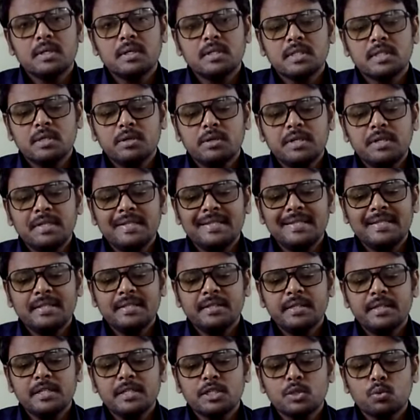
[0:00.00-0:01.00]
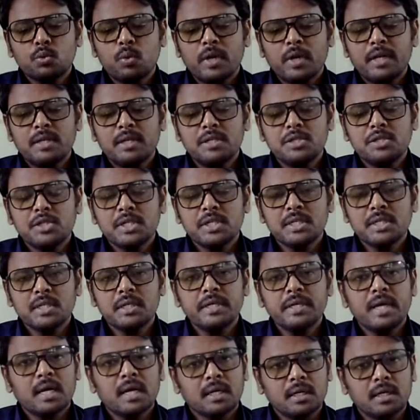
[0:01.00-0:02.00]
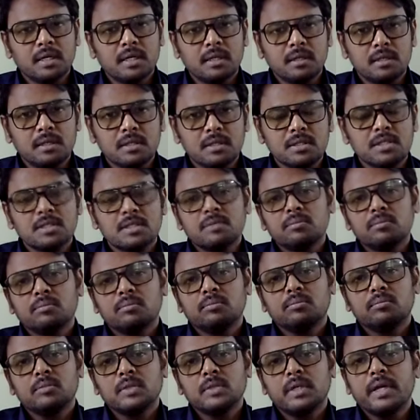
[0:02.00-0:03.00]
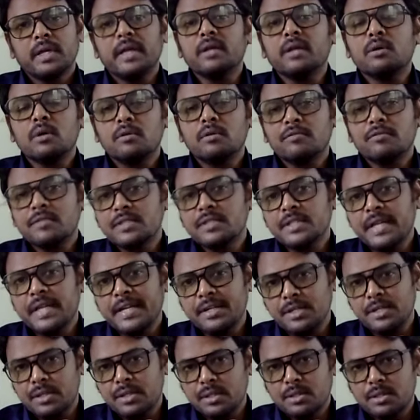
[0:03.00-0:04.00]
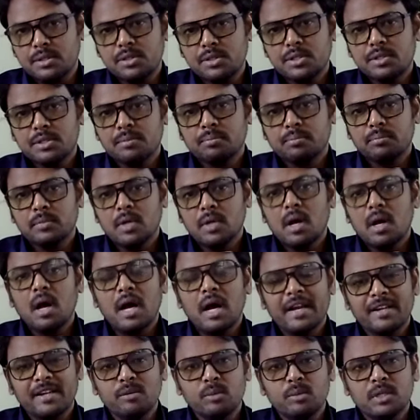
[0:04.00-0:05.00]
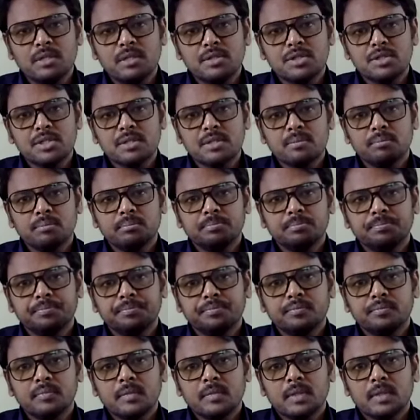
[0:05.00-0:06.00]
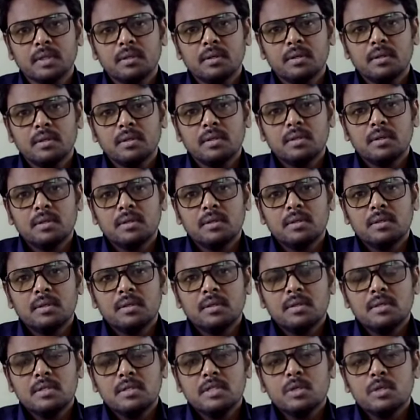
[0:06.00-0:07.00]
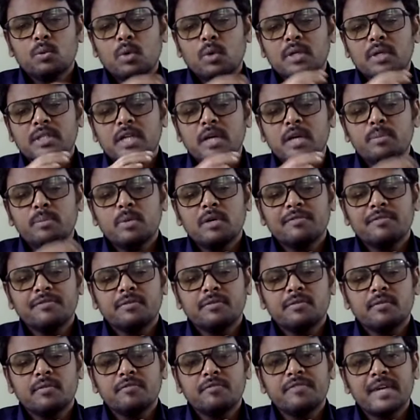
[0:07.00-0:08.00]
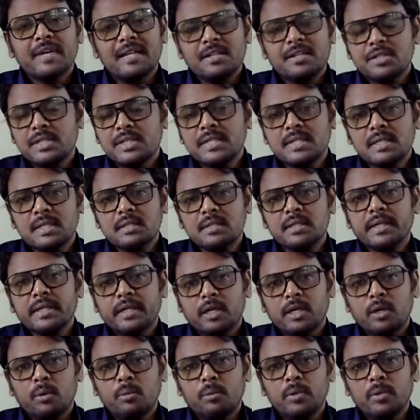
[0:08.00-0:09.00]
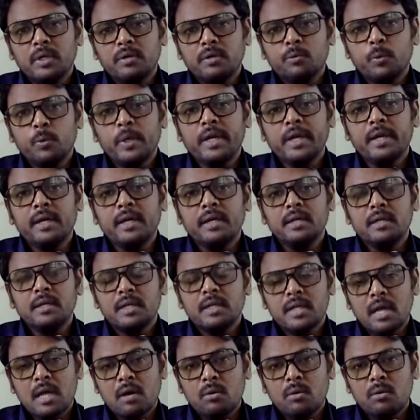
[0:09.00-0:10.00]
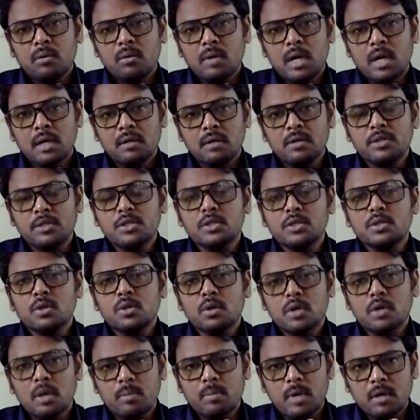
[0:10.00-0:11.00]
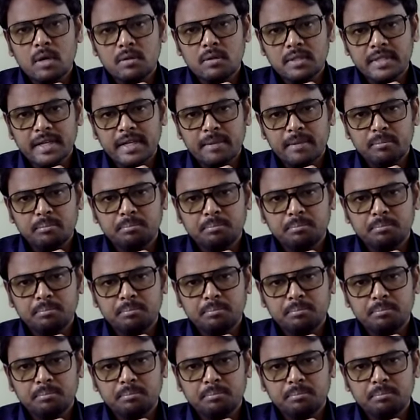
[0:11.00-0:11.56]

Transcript: So this one generally occurs in conversations, arguments. So what type of fallacies are there? We now are going to talk about them.